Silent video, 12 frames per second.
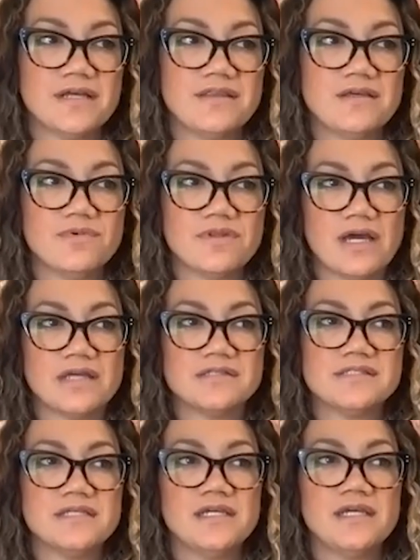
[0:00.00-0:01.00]
I think with
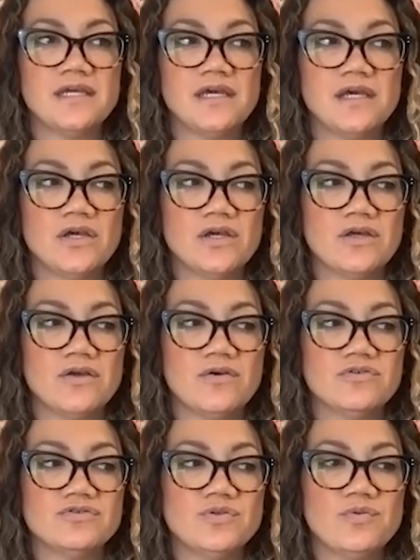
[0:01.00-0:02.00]
Etsy,
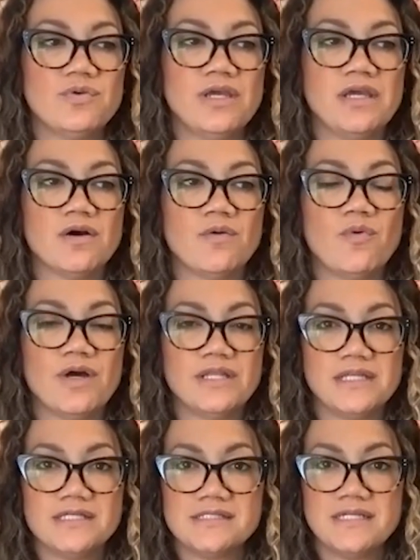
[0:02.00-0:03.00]
doing
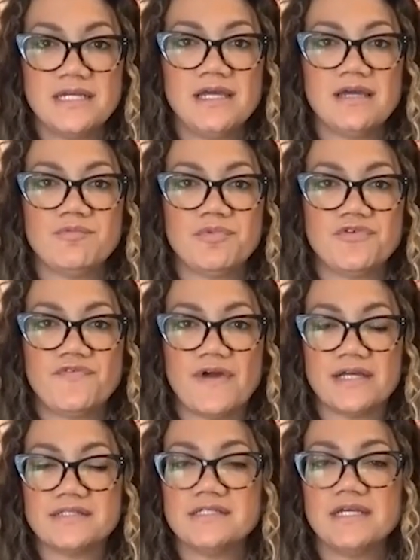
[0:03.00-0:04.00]
one listing and
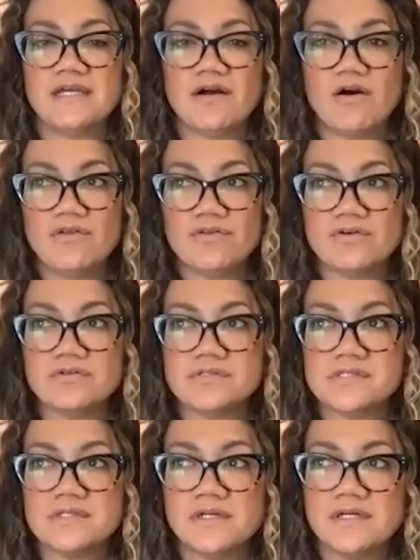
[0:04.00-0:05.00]
perfecting all
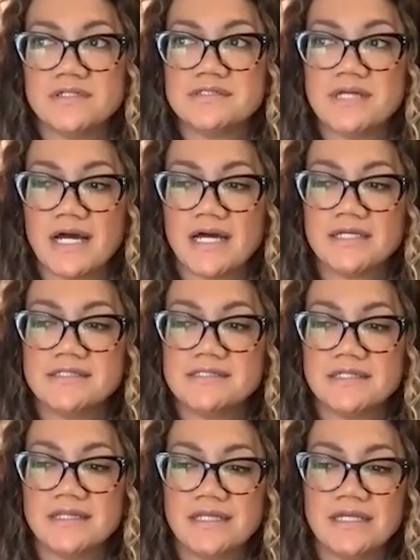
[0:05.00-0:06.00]
those tags
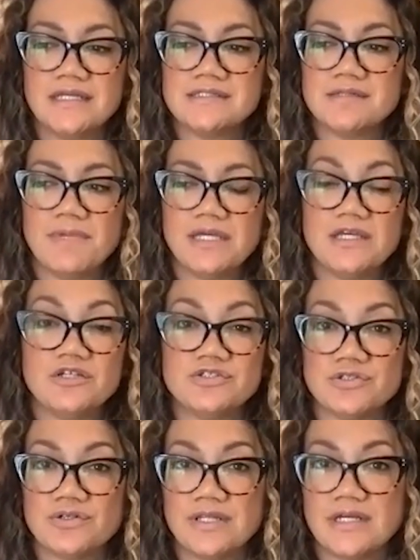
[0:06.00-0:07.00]
and links and making
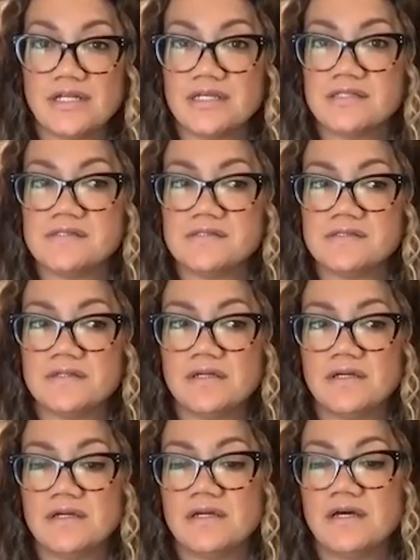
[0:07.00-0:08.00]
sure that it's
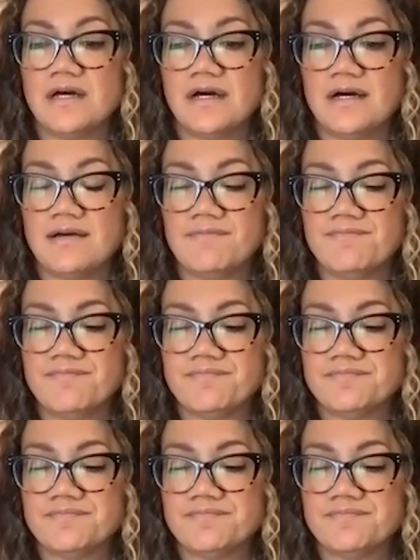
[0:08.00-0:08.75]
um,